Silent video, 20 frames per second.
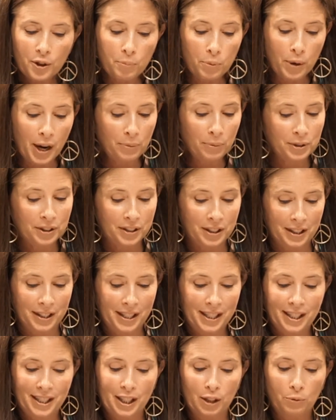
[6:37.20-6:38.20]
The bread was
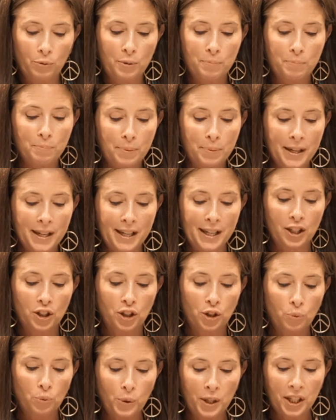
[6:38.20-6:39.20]
delicious with
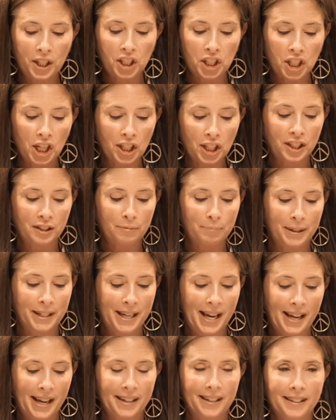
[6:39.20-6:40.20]
big, sweet chunks of
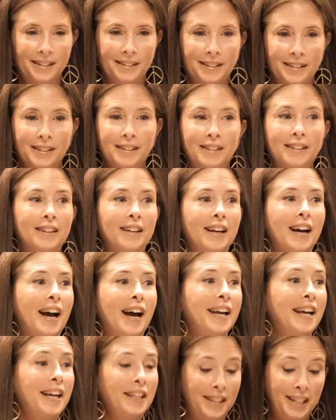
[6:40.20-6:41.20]
bananas.
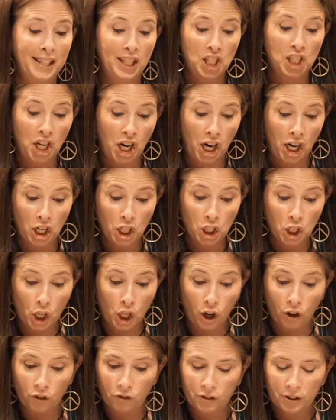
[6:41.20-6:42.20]
I ate the entire
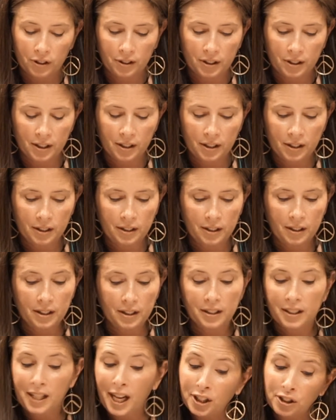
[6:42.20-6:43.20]
loaf.
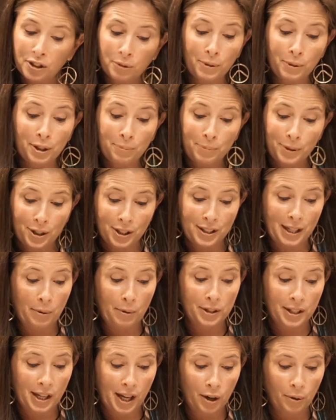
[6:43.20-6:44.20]
Not so much because
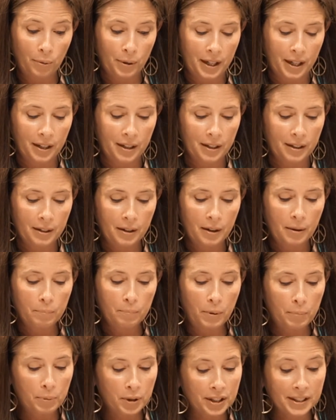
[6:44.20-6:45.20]
I was hungry,
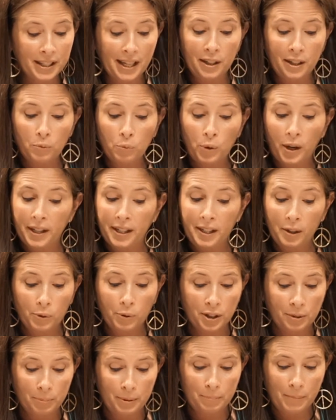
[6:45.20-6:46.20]
but because I didn't want
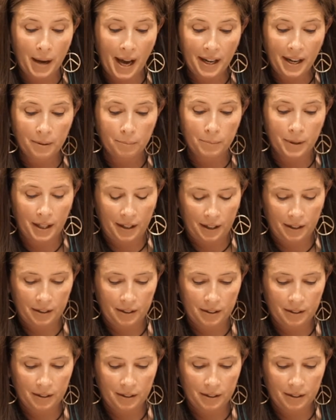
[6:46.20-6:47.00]
anyone to be mad at me.